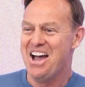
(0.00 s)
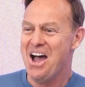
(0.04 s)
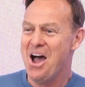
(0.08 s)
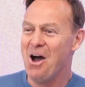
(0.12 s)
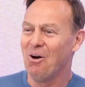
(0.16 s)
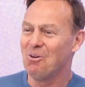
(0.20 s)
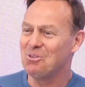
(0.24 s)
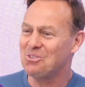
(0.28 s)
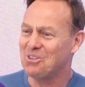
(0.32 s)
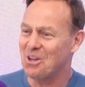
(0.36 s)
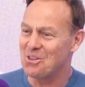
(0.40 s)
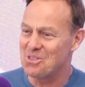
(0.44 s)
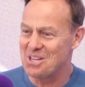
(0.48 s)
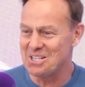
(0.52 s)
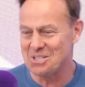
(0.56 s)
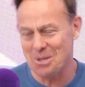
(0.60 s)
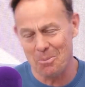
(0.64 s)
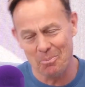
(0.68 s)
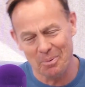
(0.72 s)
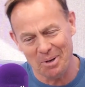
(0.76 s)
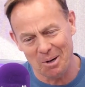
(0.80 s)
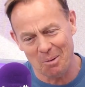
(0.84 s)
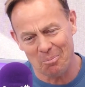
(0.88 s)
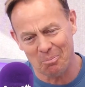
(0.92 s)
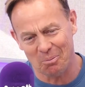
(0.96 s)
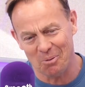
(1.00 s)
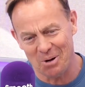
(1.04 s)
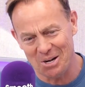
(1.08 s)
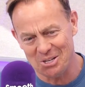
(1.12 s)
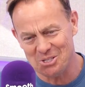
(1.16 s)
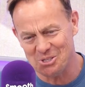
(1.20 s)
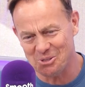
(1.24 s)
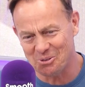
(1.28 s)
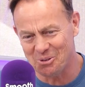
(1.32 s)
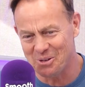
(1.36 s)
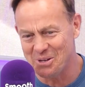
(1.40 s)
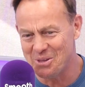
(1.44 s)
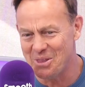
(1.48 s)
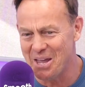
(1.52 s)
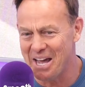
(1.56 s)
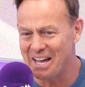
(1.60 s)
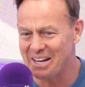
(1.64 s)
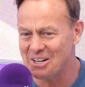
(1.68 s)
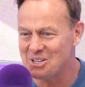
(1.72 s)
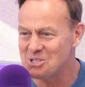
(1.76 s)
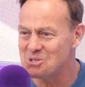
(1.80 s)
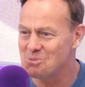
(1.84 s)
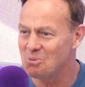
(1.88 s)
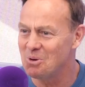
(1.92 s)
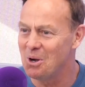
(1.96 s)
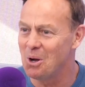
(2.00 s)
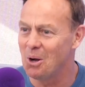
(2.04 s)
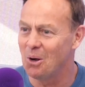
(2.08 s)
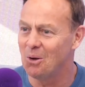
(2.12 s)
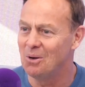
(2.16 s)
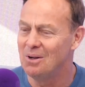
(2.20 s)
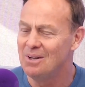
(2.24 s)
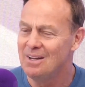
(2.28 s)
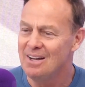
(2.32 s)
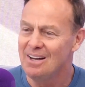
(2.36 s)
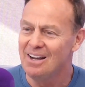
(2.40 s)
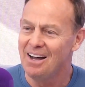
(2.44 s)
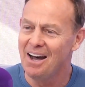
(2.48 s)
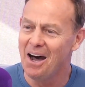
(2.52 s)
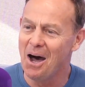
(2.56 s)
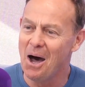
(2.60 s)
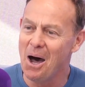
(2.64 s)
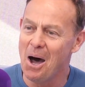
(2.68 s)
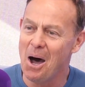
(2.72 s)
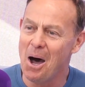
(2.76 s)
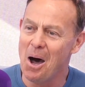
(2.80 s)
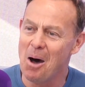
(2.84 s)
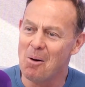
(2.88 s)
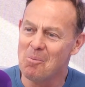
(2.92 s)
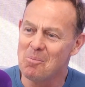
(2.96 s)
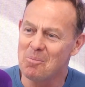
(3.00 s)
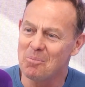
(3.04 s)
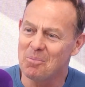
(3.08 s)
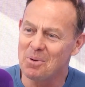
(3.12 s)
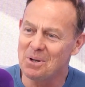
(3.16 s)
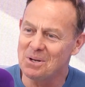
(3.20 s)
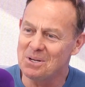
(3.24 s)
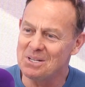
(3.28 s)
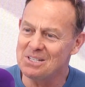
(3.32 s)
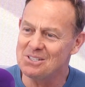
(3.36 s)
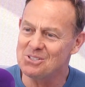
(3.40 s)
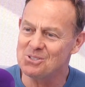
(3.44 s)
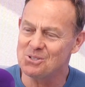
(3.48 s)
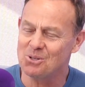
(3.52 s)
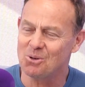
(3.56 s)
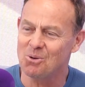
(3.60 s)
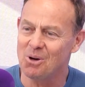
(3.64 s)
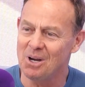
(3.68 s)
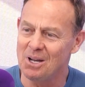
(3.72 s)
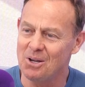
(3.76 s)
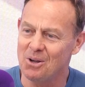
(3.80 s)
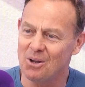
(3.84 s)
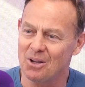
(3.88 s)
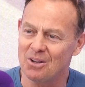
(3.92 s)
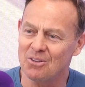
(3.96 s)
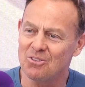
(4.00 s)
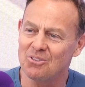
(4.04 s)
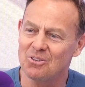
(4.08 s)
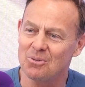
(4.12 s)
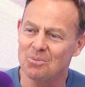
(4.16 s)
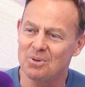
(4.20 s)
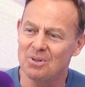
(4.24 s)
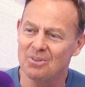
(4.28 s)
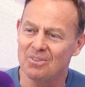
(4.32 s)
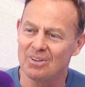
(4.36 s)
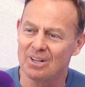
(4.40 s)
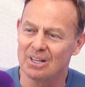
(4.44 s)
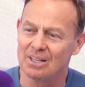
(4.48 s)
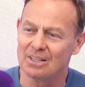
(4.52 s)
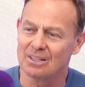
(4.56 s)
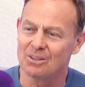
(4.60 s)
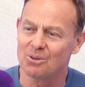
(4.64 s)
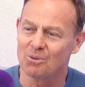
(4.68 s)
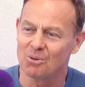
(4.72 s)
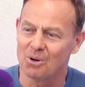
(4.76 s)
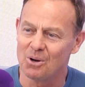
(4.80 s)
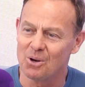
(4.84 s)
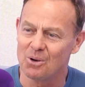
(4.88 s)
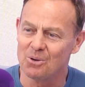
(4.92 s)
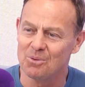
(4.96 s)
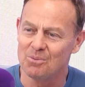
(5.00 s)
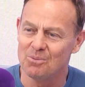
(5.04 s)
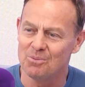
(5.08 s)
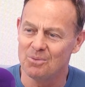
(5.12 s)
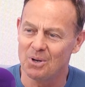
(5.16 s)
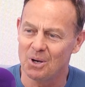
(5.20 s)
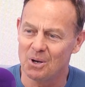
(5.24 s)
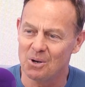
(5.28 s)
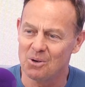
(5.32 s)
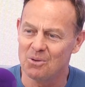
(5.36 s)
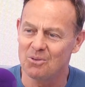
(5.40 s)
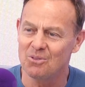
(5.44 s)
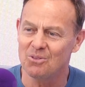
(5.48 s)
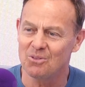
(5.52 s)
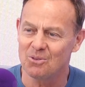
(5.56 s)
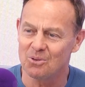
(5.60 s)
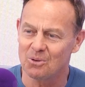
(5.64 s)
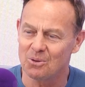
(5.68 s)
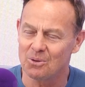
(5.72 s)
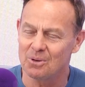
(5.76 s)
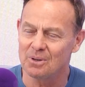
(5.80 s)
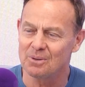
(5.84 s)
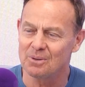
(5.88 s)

also, there's a bit of pressure in that as well, but it's quite nice to be telling your own story.